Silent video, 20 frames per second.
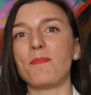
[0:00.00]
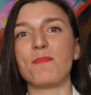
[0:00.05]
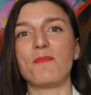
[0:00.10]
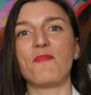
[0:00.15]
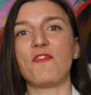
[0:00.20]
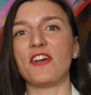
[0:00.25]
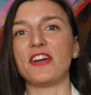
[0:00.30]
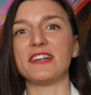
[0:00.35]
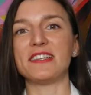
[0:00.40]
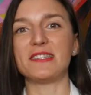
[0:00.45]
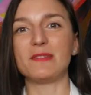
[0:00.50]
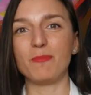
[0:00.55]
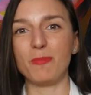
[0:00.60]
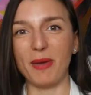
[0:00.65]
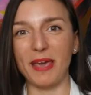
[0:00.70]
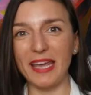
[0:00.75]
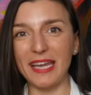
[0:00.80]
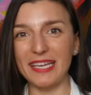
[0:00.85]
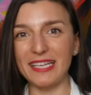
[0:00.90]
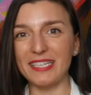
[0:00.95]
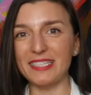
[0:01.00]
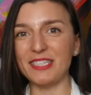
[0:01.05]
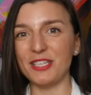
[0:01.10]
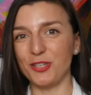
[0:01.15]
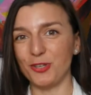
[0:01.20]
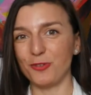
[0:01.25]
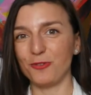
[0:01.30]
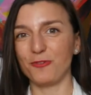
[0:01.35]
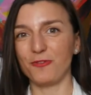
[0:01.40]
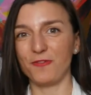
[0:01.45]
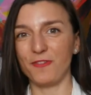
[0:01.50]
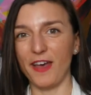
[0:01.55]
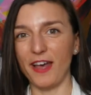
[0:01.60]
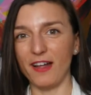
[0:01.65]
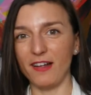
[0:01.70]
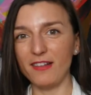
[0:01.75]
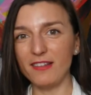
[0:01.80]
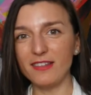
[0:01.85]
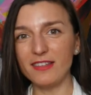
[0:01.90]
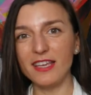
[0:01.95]
first pain you
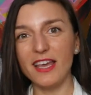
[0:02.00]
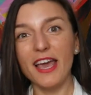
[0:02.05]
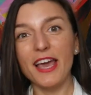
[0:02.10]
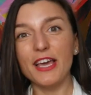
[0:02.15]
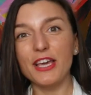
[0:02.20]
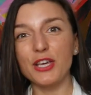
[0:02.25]
felt,